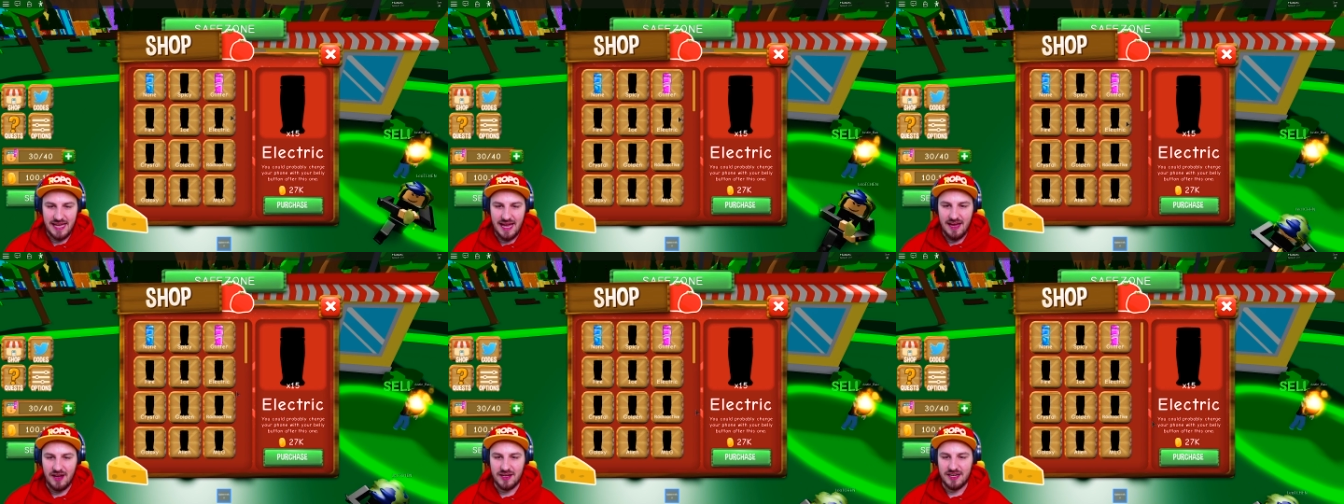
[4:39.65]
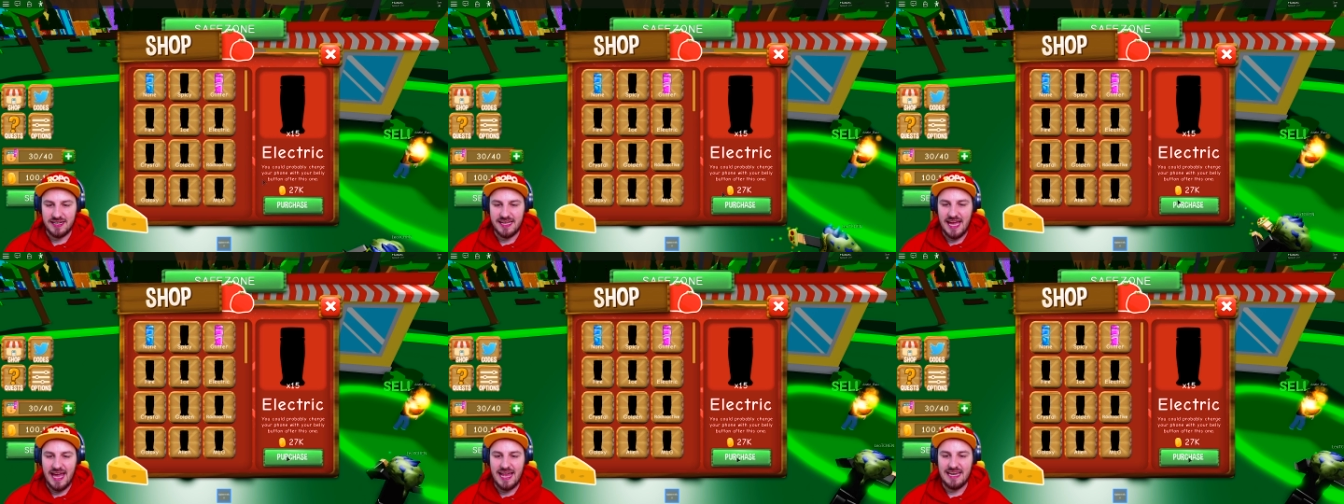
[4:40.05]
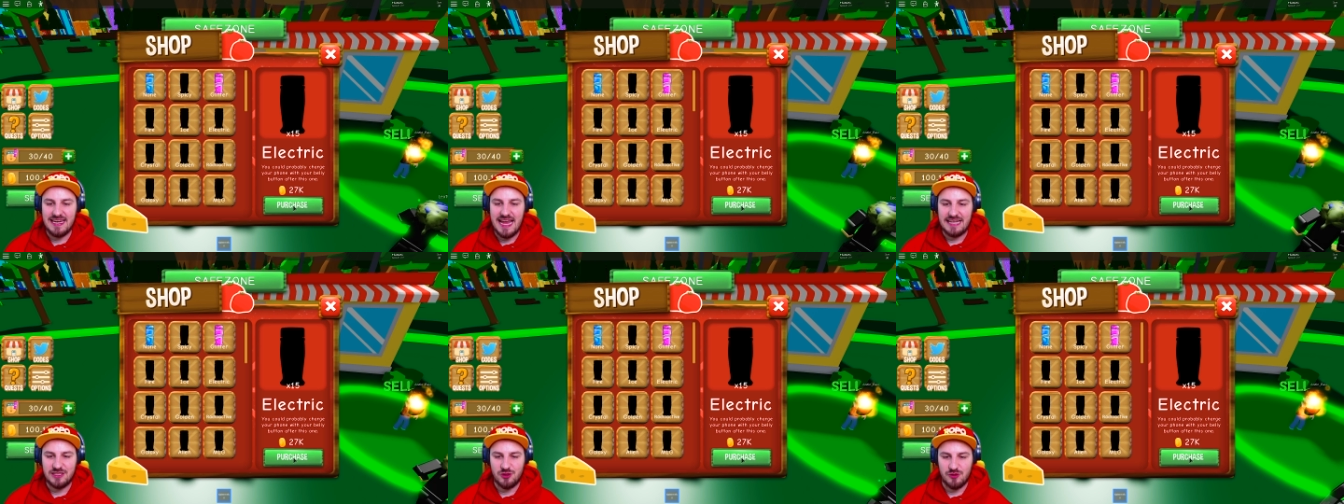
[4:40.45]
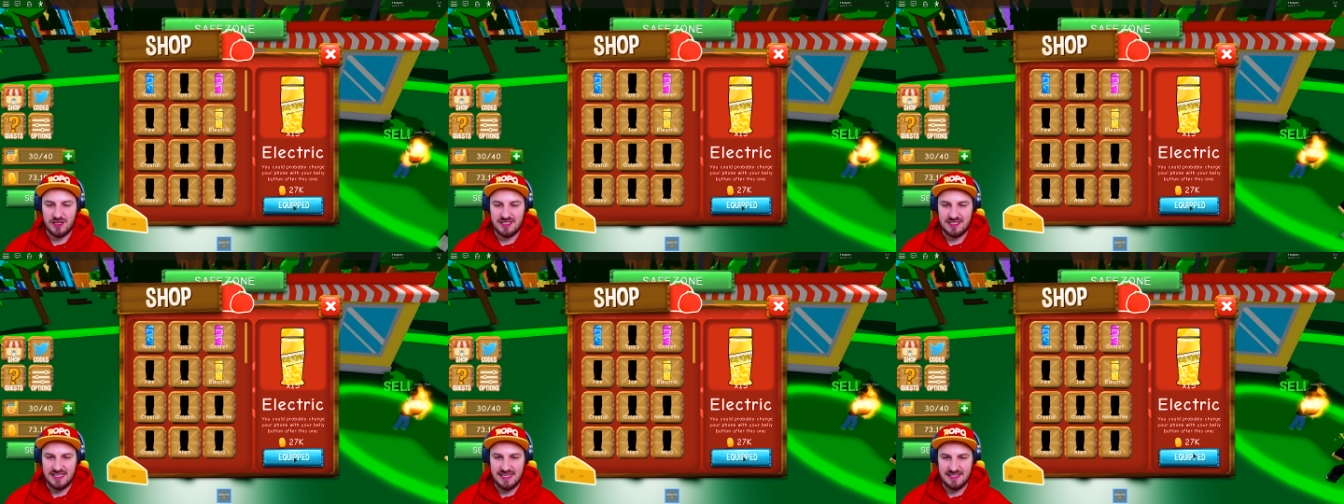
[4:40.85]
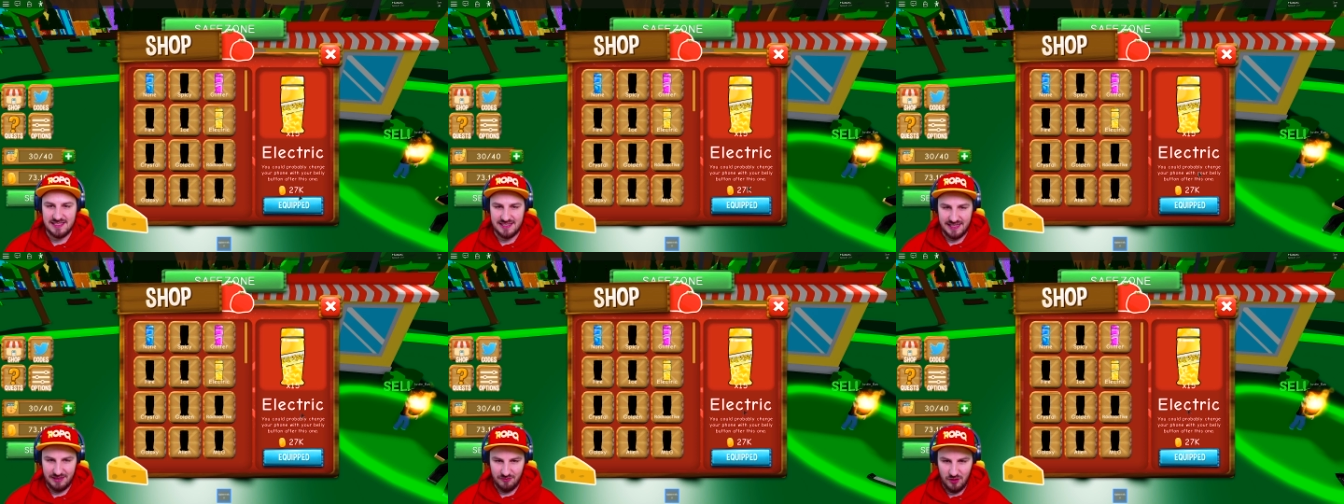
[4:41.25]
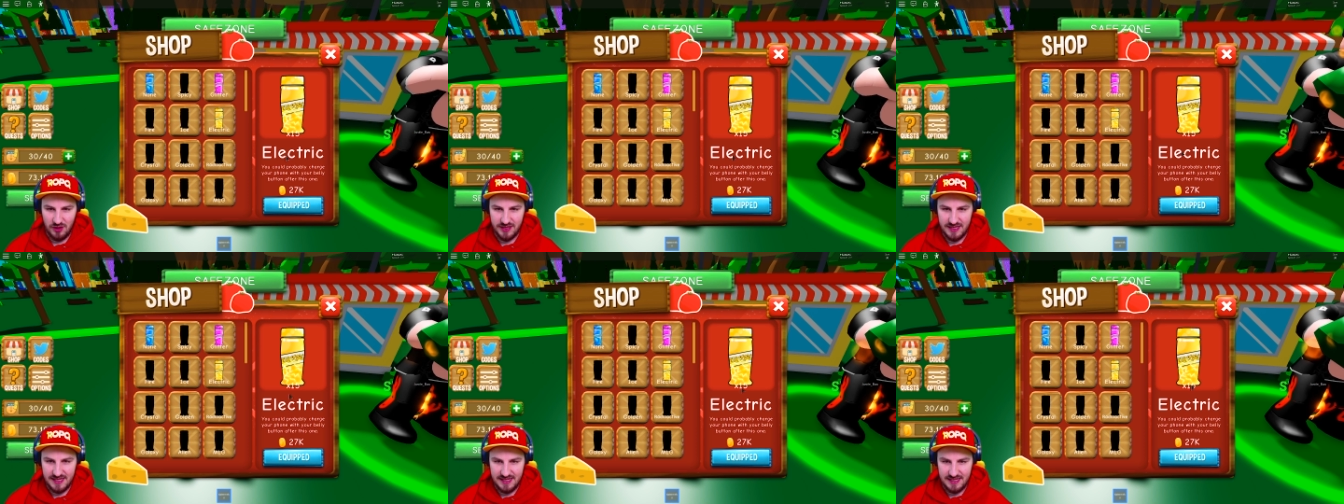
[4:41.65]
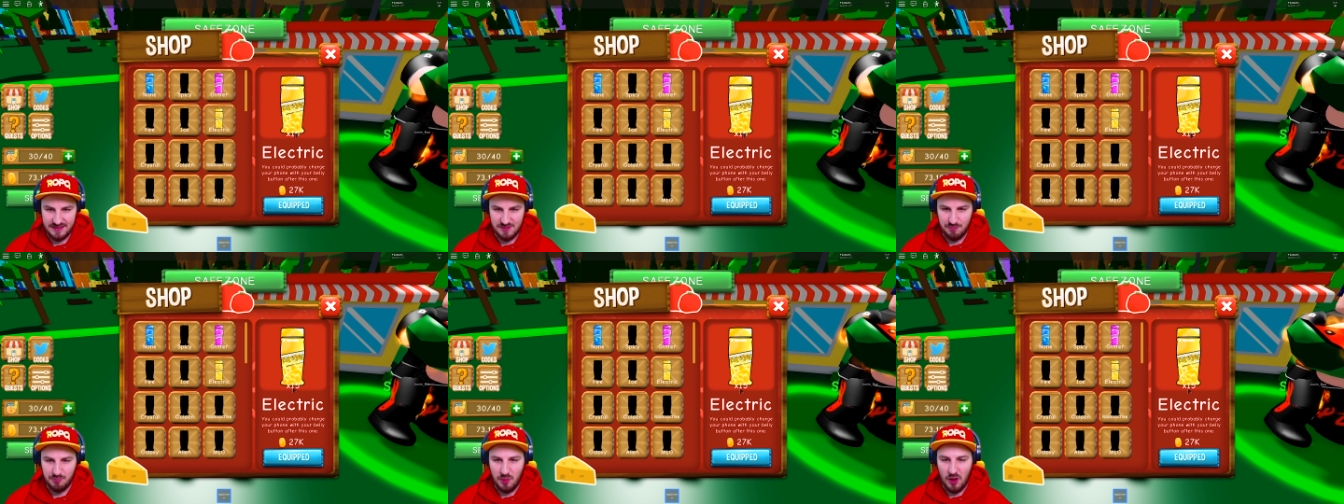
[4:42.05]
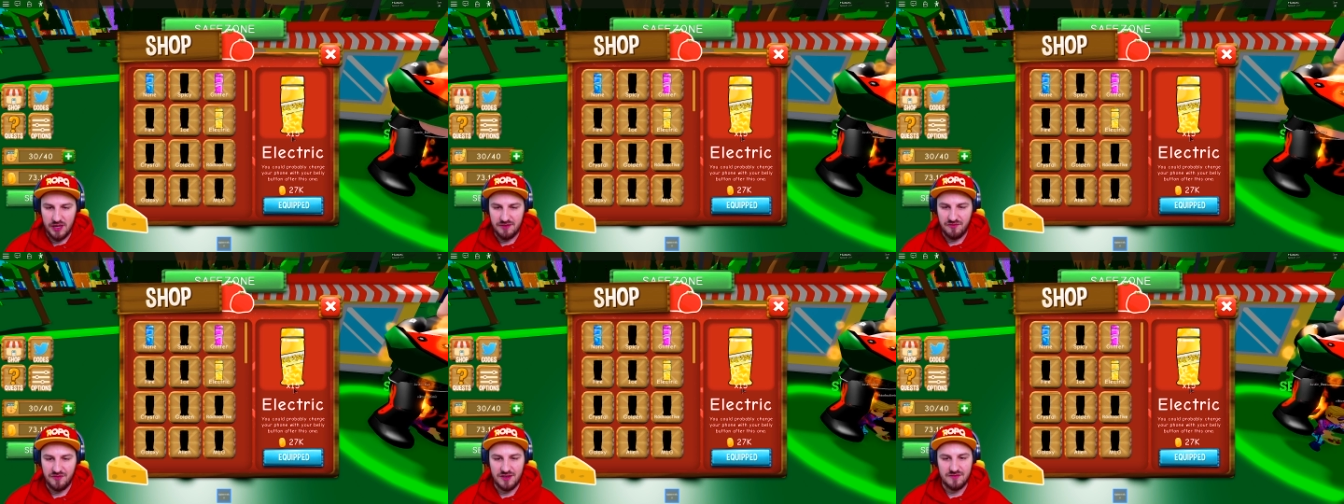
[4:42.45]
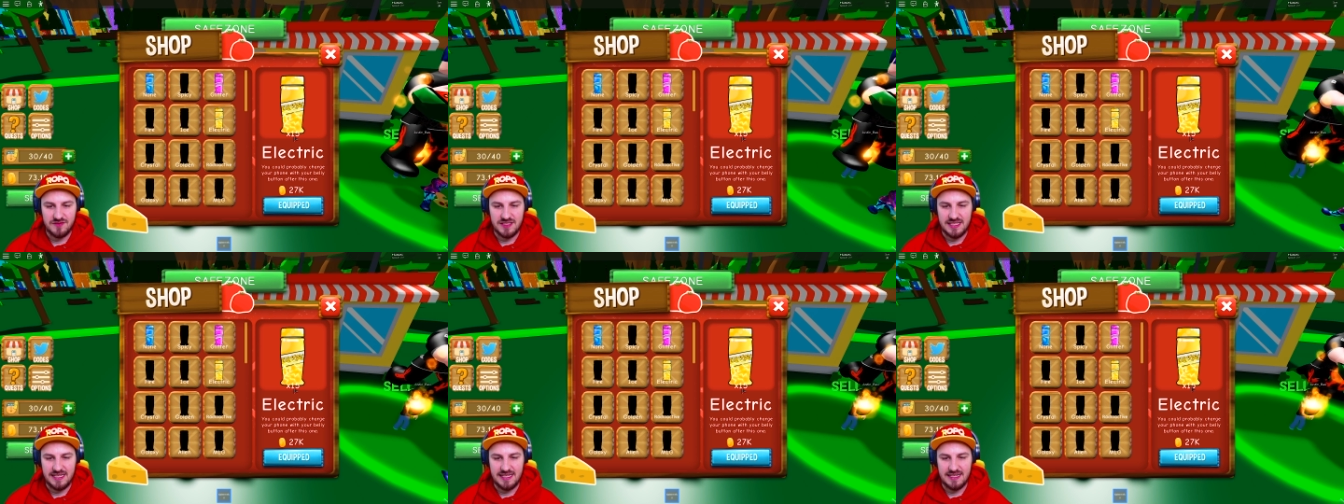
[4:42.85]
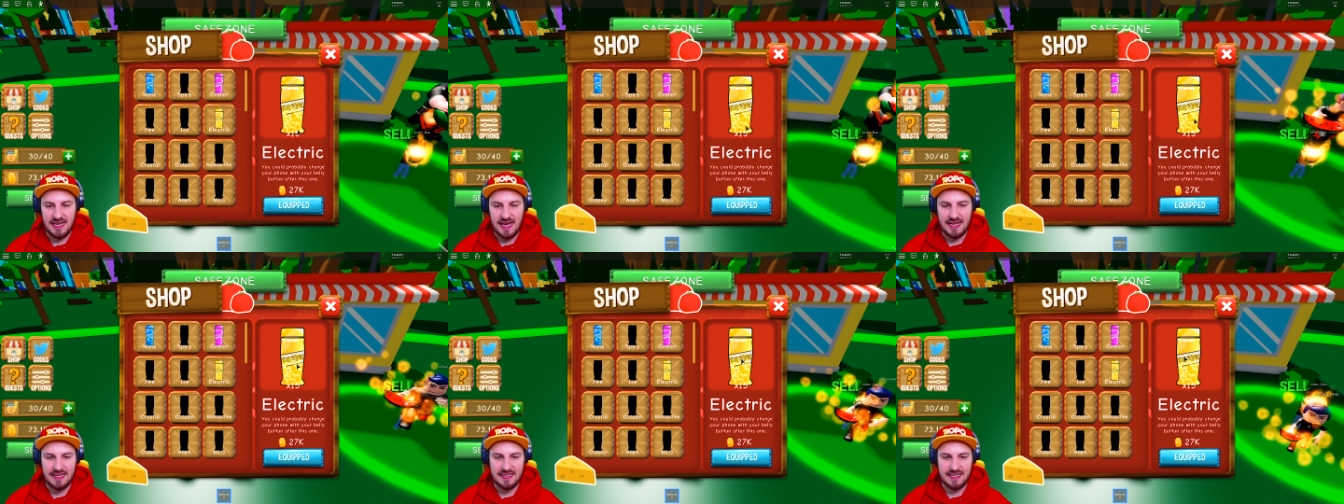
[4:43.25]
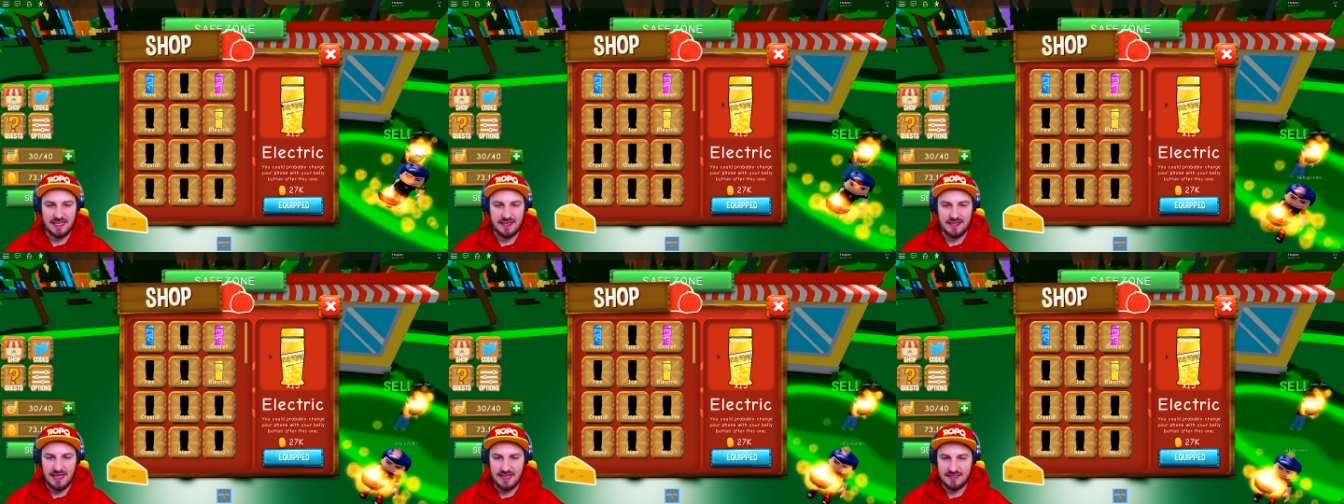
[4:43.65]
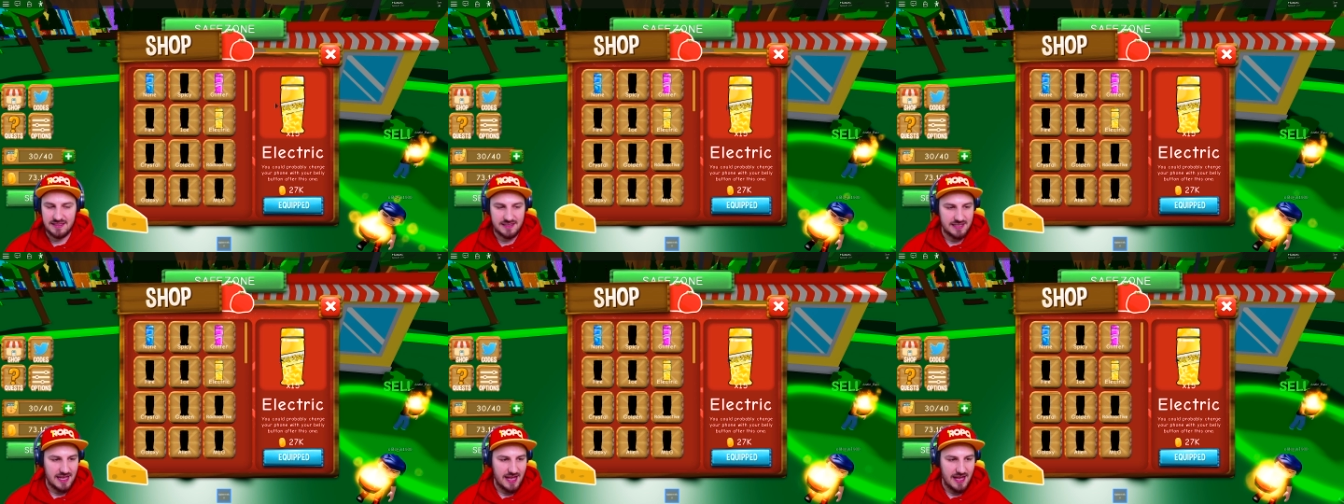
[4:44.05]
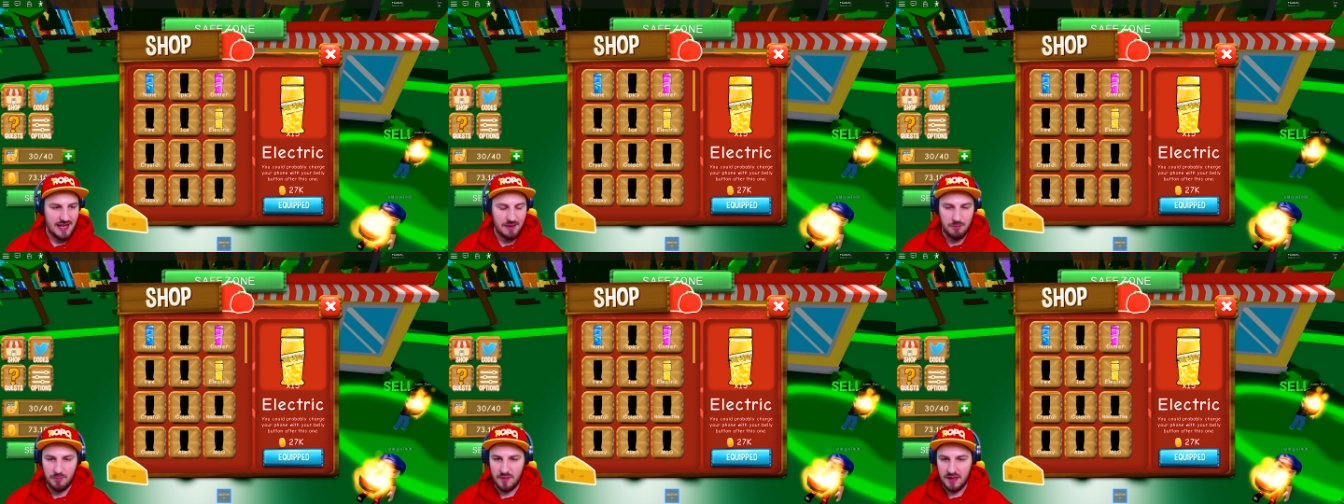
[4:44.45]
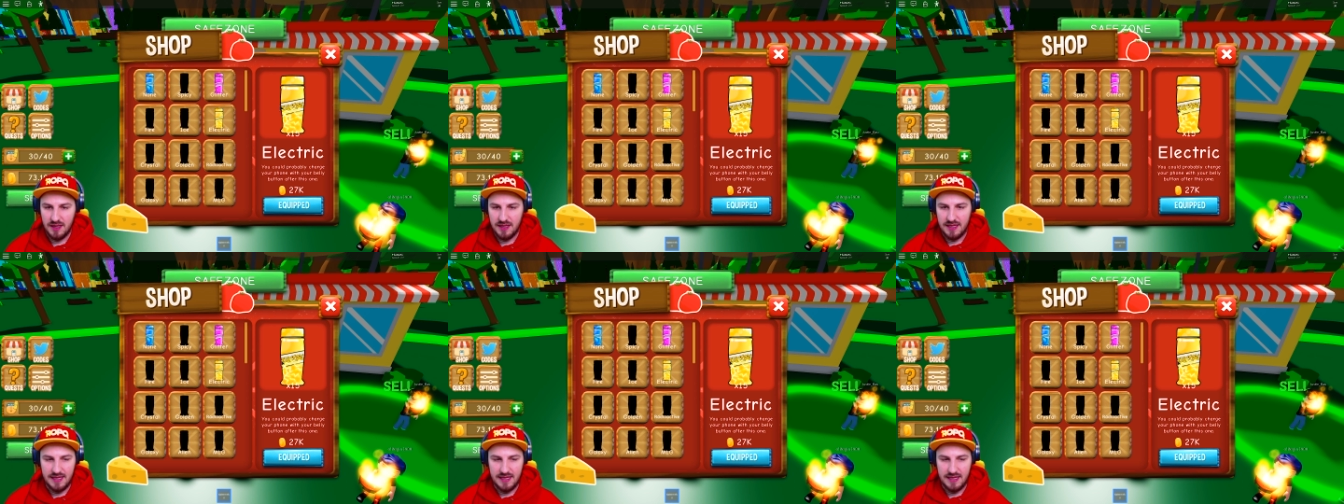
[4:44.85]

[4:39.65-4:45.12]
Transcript: get I'm gonna get electric seasoning, right? It's buy fifteen, and it it's... um.